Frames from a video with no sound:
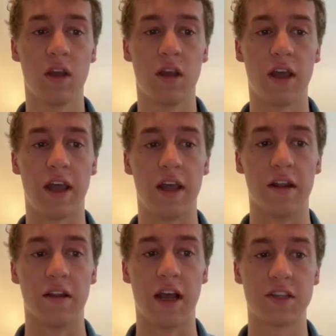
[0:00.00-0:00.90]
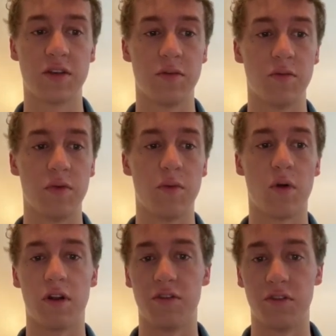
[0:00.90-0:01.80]
And lastly, we
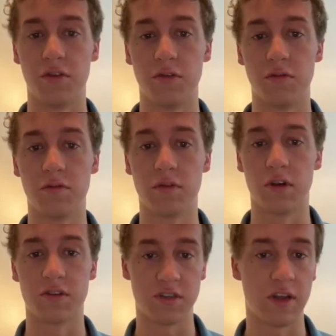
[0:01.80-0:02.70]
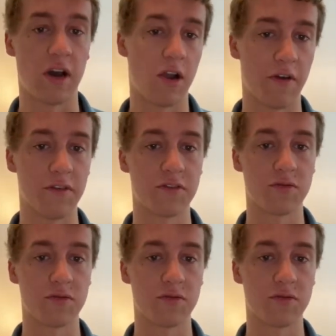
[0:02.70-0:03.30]
wanted to also see how air filters